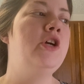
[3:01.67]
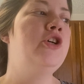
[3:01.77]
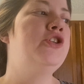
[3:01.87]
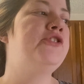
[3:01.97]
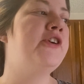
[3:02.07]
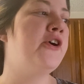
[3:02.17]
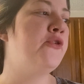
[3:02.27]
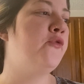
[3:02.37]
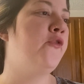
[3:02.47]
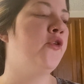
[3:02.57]

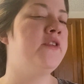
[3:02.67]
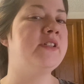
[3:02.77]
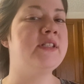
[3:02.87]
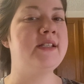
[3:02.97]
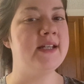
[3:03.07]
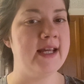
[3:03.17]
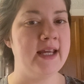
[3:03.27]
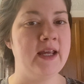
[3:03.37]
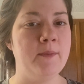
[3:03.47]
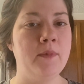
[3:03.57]
So for the
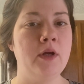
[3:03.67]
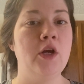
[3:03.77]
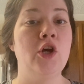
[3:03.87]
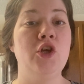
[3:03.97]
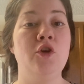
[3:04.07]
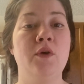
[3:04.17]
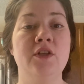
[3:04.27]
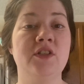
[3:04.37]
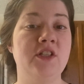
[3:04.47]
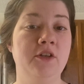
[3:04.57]
steam, you can
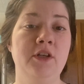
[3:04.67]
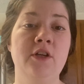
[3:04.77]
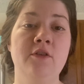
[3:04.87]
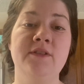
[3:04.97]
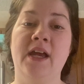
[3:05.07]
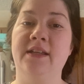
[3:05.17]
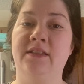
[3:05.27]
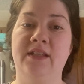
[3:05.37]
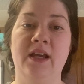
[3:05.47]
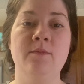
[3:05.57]
still use that
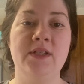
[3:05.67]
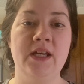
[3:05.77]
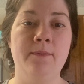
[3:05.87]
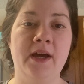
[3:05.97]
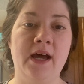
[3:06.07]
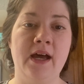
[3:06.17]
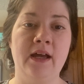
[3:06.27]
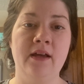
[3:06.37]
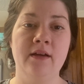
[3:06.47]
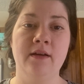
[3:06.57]
same tea bag,
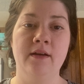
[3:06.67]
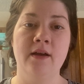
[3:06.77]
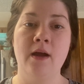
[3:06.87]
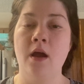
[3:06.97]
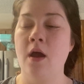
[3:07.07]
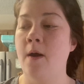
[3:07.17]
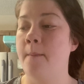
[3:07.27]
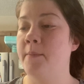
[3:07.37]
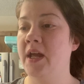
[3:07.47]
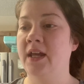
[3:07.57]

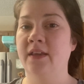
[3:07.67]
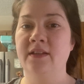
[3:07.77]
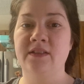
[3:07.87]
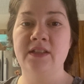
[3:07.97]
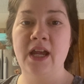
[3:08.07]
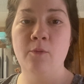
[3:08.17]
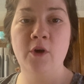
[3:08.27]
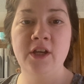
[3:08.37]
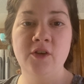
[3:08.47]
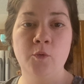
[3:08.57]
make it the same
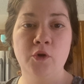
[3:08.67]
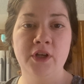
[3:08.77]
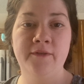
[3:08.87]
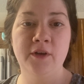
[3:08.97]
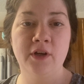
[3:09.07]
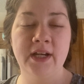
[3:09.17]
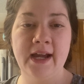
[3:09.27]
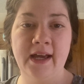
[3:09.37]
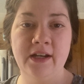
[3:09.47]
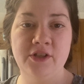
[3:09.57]
way you would if you're going to
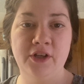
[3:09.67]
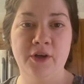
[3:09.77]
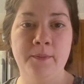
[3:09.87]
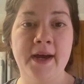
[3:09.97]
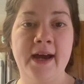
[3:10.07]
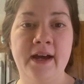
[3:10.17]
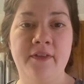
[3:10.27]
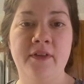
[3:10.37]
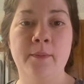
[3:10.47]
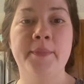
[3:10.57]
add it to your bath,
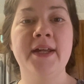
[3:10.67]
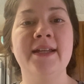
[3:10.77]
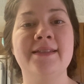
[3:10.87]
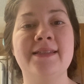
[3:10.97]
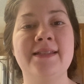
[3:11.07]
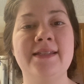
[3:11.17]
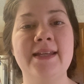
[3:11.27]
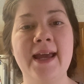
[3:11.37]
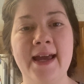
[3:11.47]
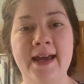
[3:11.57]
but
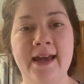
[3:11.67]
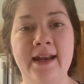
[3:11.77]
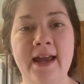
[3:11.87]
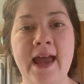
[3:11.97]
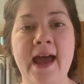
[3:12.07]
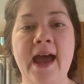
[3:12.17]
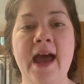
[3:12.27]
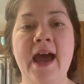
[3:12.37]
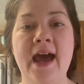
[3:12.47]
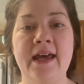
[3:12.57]
instead
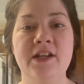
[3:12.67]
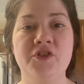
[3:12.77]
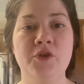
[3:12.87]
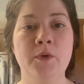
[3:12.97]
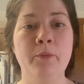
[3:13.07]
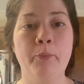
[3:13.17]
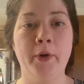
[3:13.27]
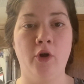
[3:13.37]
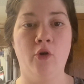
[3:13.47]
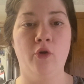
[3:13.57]
add it to a
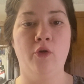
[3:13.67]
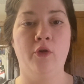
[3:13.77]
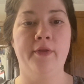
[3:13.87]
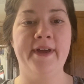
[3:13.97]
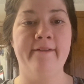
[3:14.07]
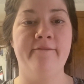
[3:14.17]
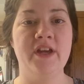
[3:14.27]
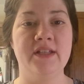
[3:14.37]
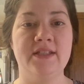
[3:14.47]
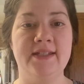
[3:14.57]
bowl that
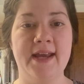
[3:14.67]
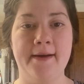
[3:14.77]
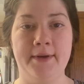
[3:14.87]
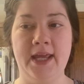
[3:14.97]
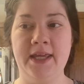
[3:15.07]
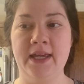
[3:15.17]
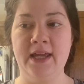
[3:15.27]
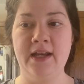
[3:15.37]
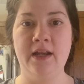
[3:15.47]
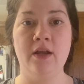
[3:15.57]
fits down
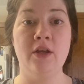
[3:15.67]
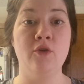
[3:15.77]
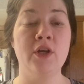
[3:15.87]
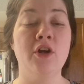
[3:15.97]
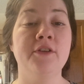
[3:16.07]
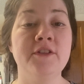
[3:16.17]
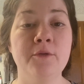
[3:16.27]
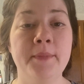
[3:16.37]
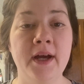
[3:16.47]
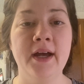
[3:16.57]
in. You can also
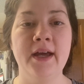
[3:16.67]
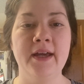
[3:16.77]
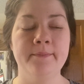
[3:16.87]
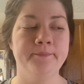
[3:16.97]
buy